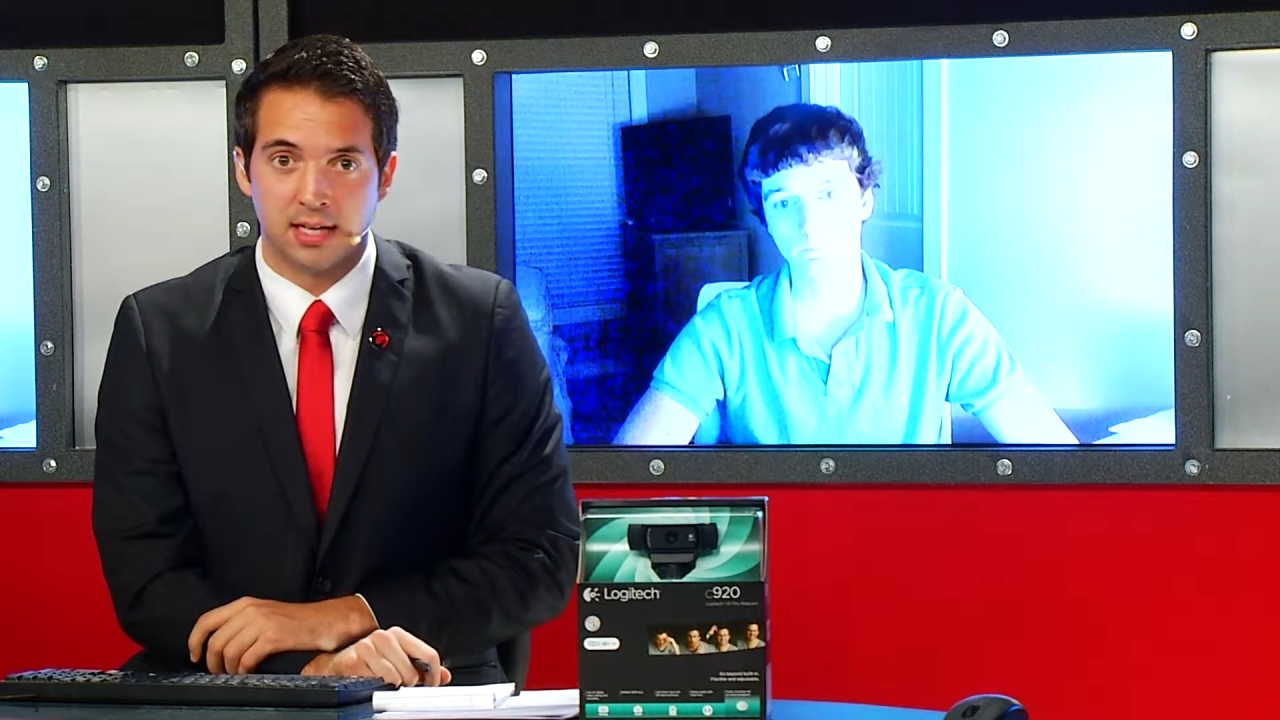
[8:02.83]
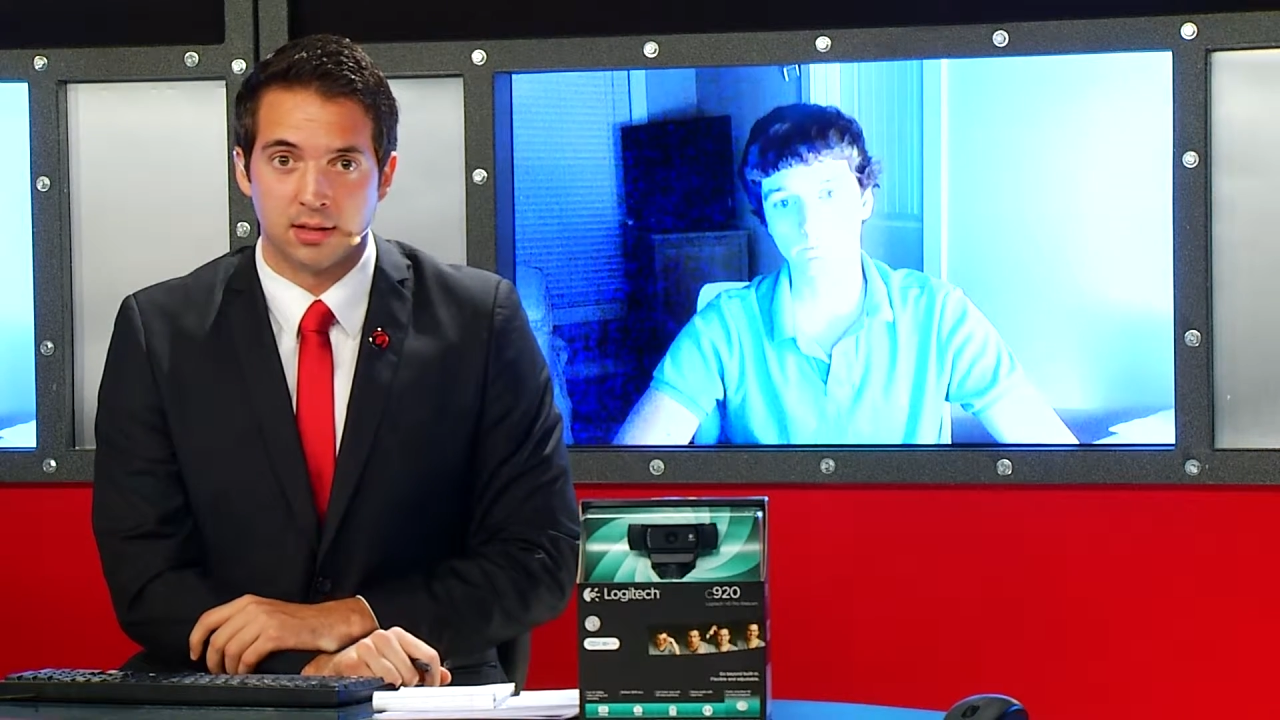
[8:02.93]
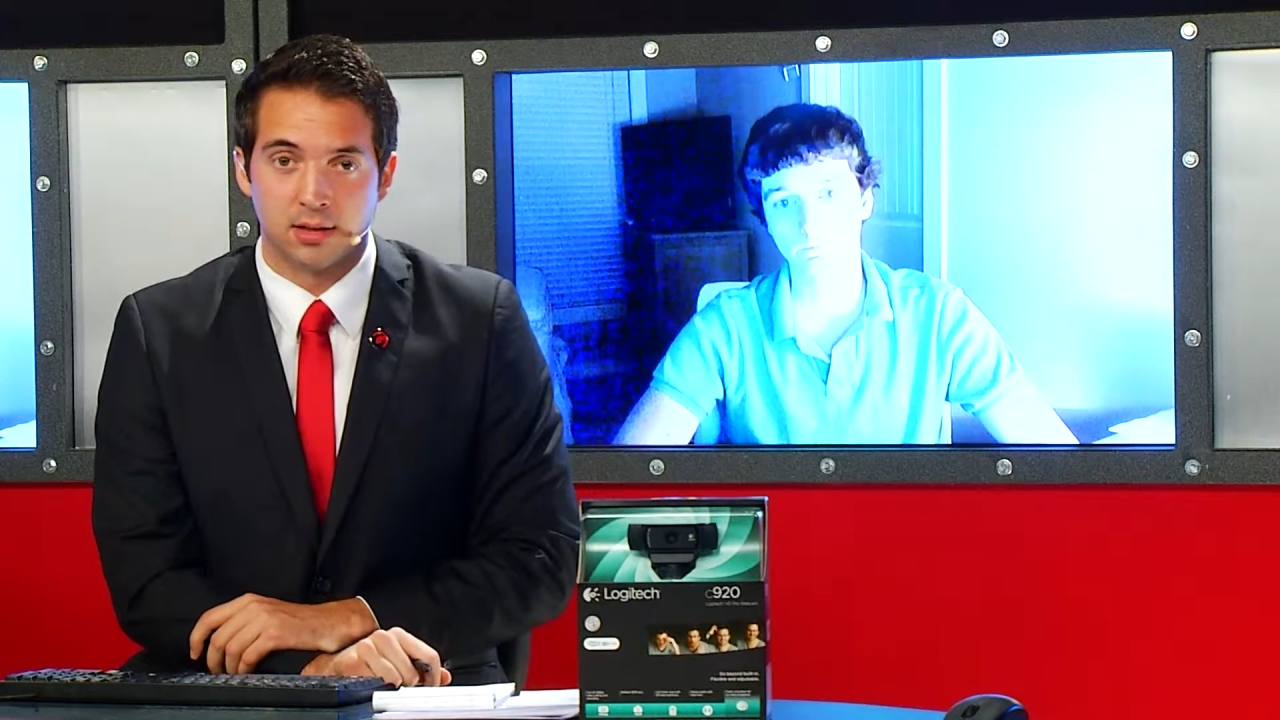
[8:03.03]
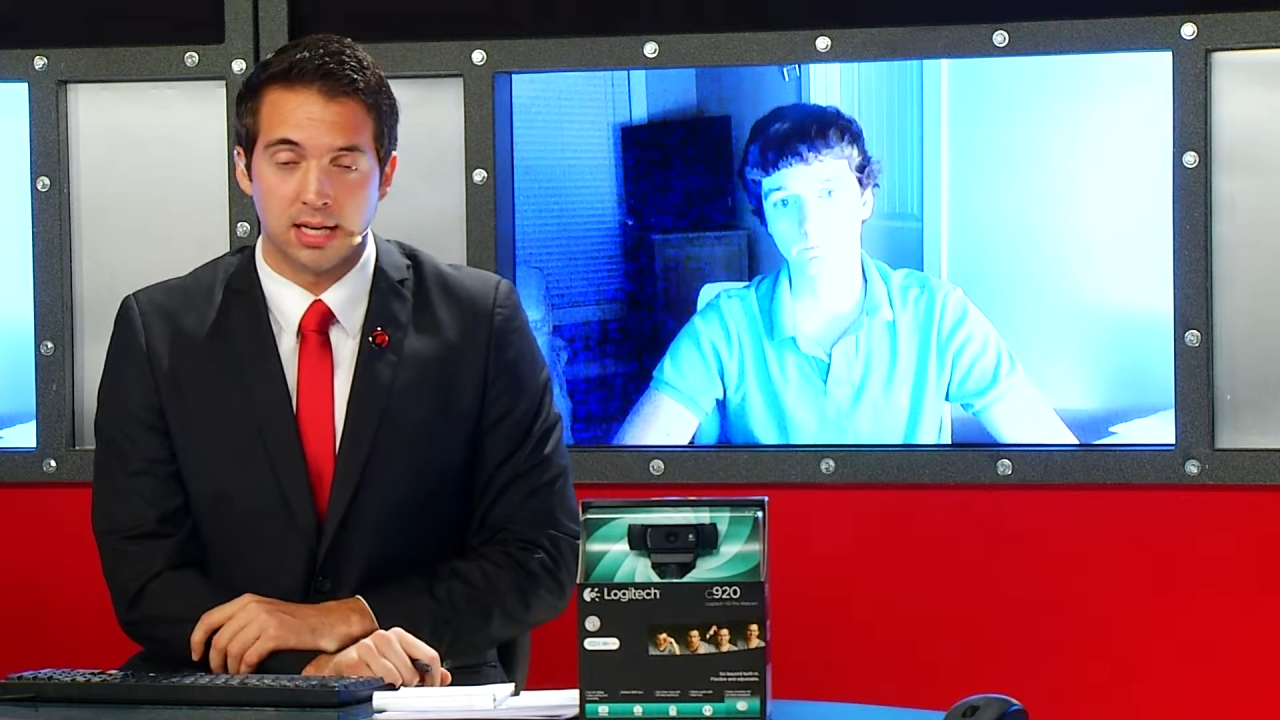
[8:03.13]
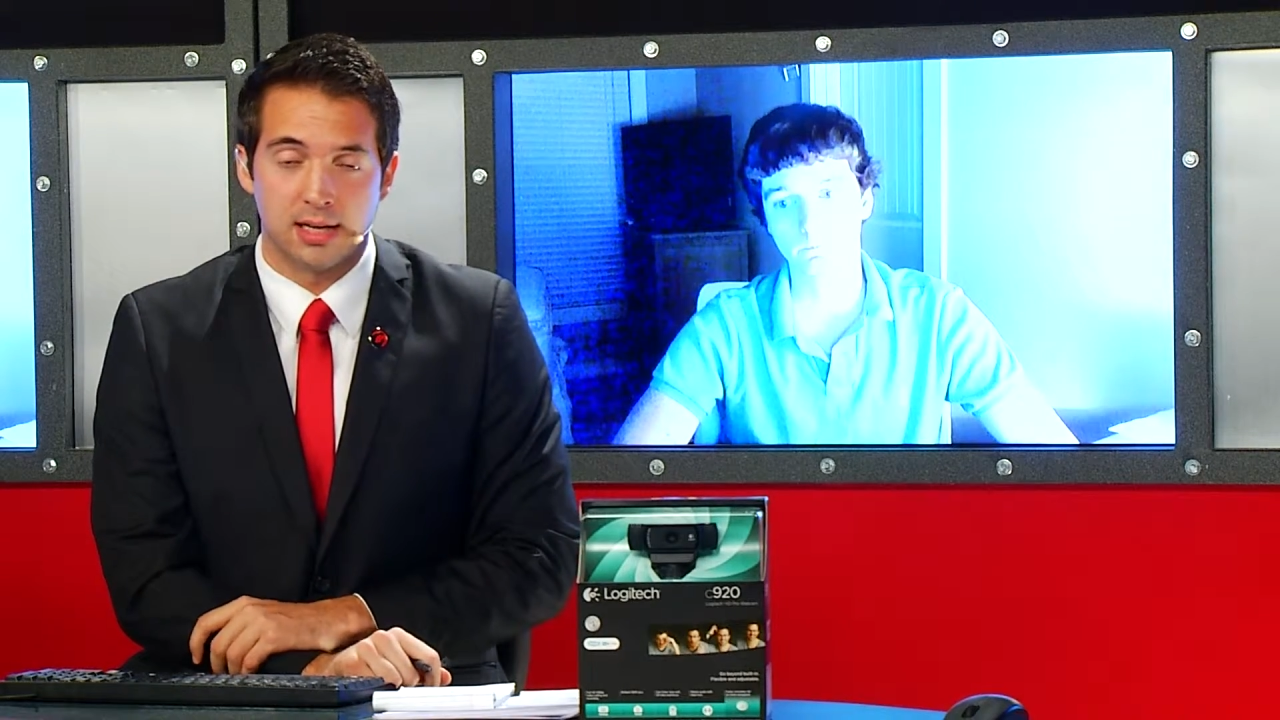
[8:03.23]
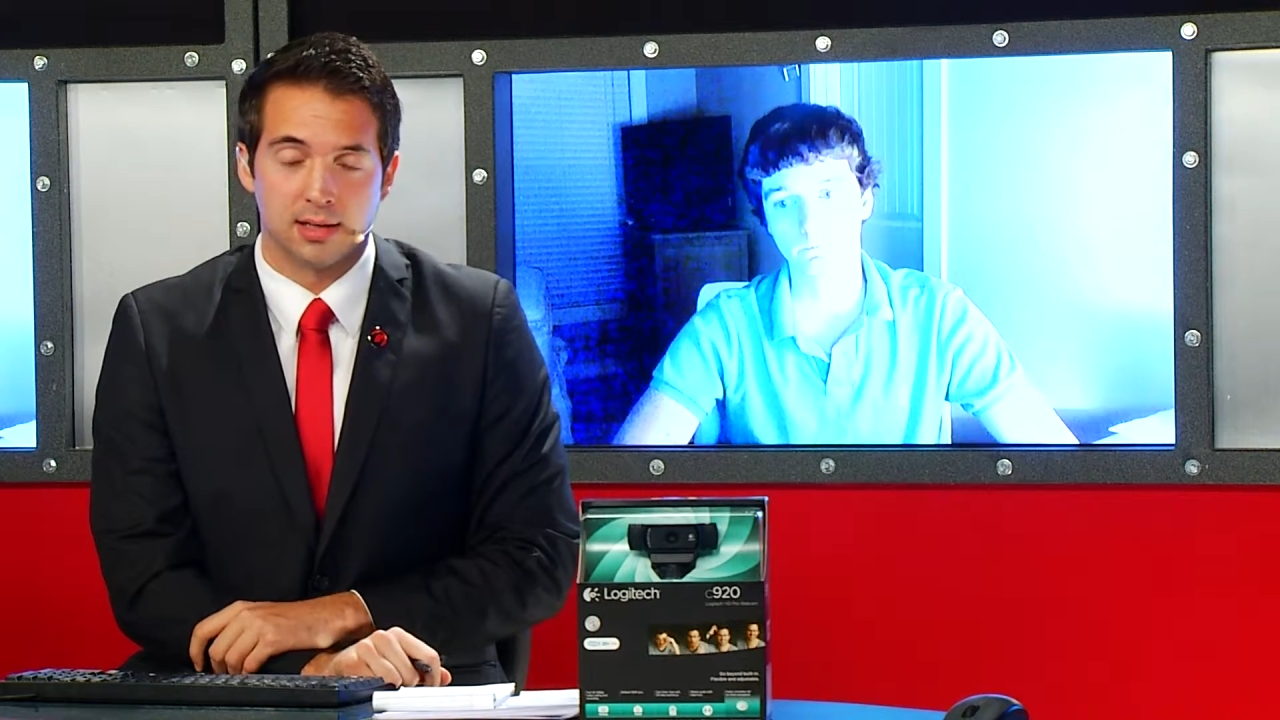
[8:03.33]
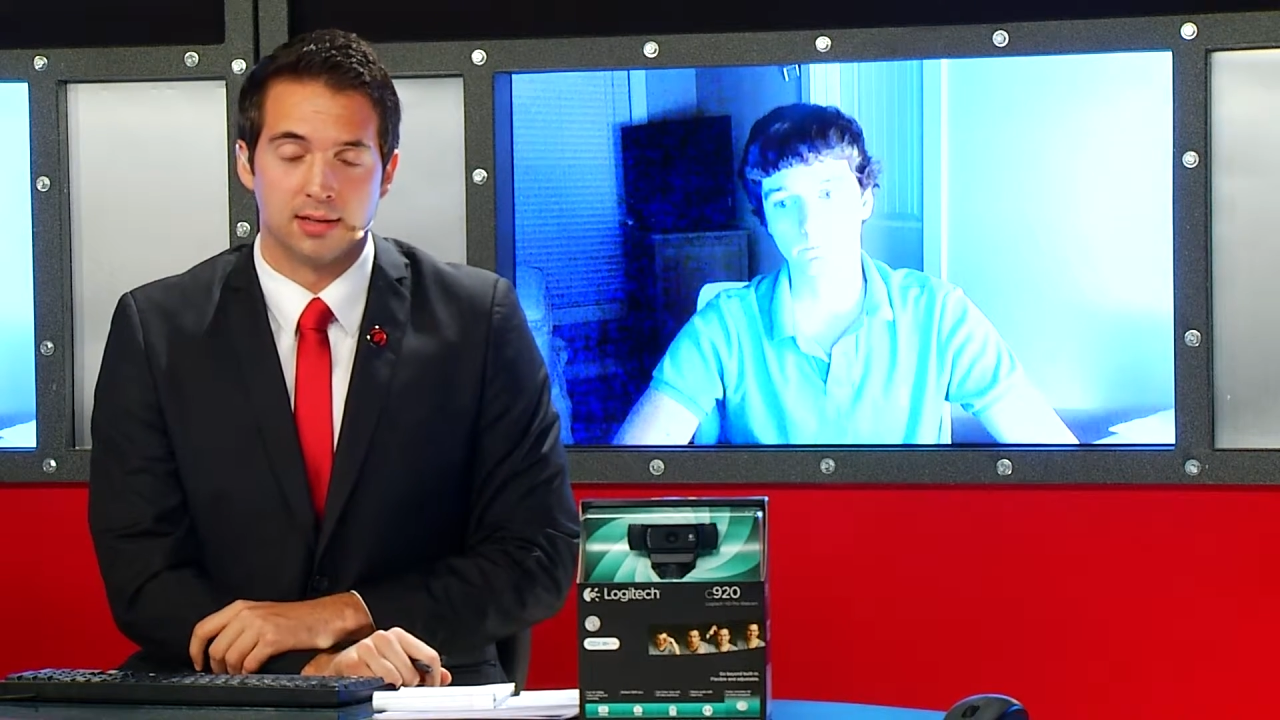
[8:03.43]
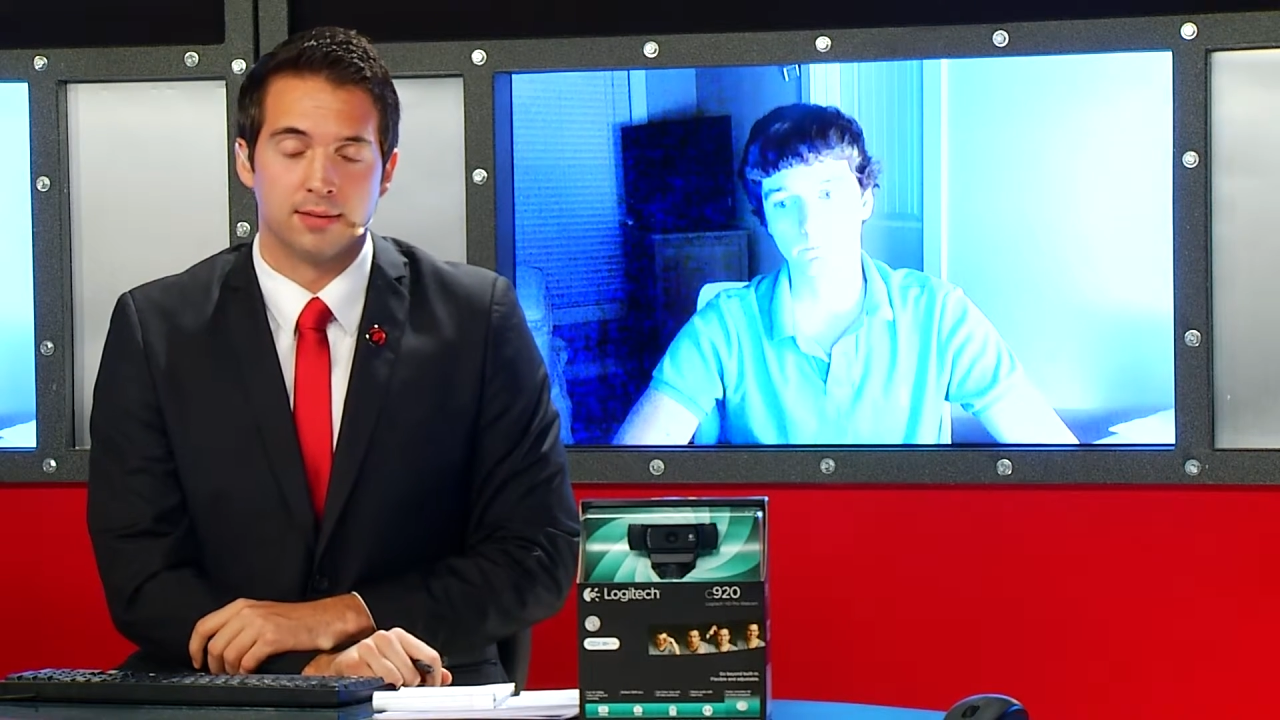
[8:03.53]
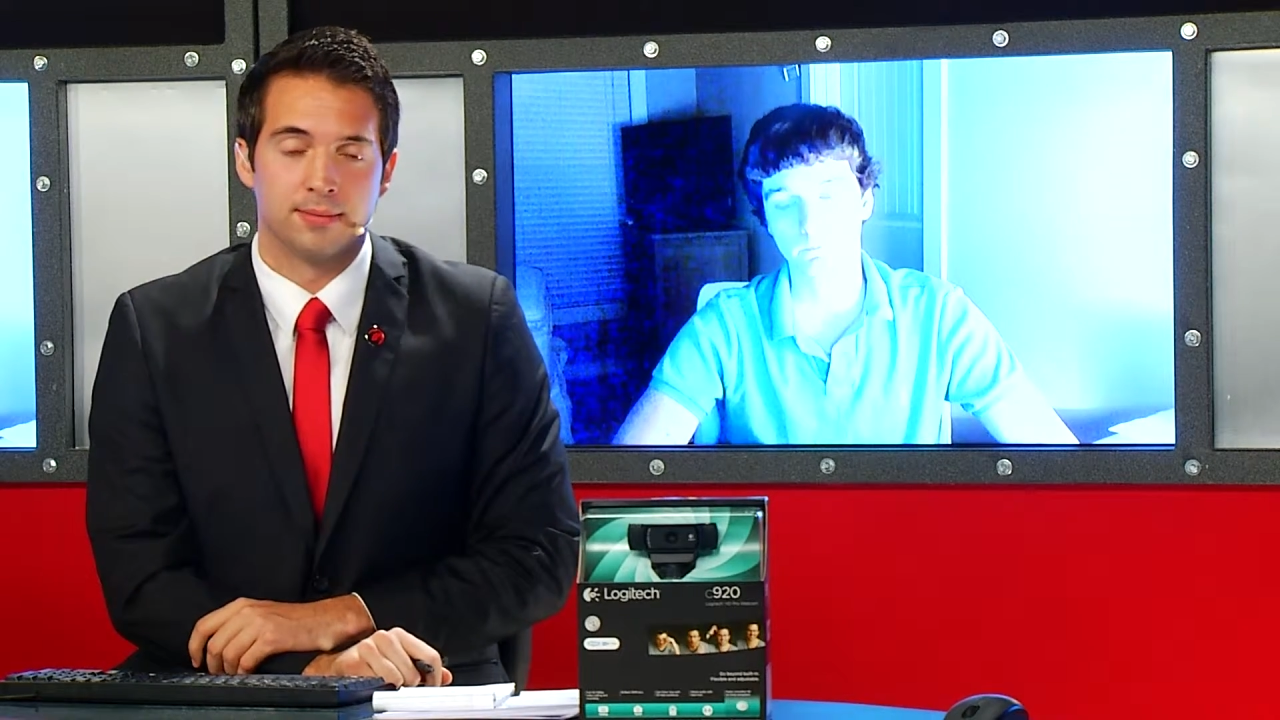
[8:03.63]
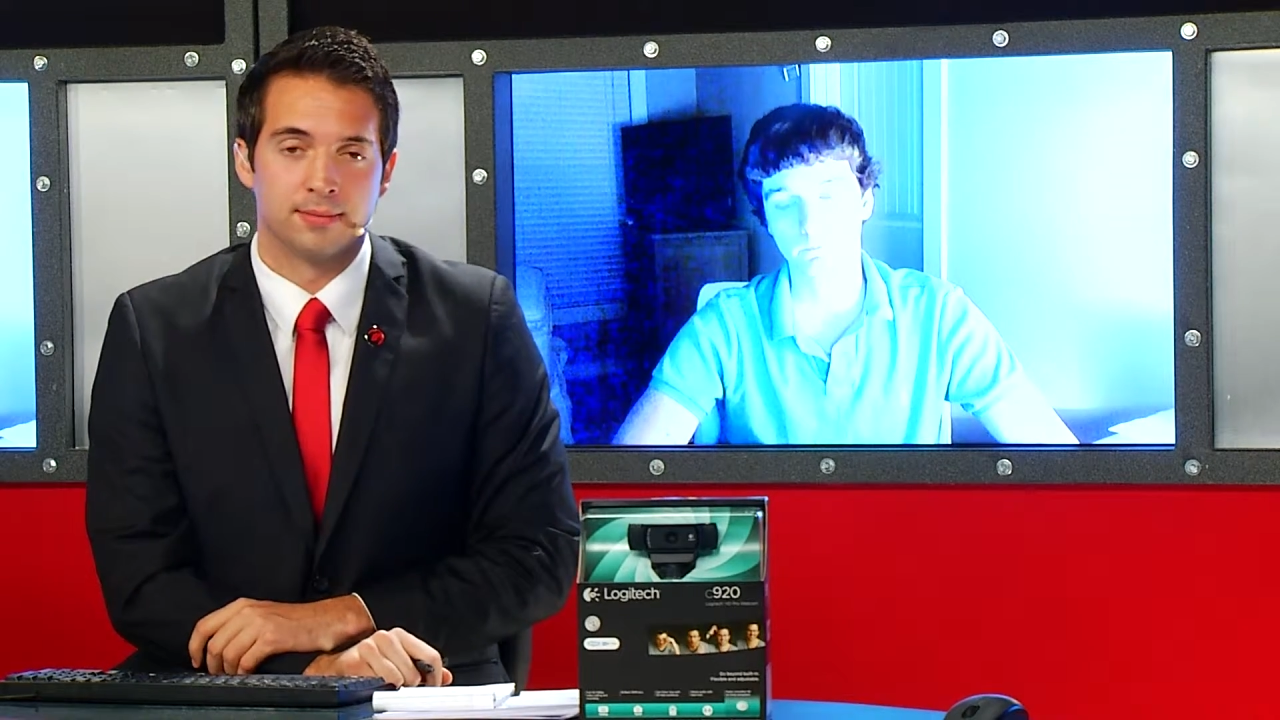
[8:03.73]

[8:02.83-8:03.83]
in the league?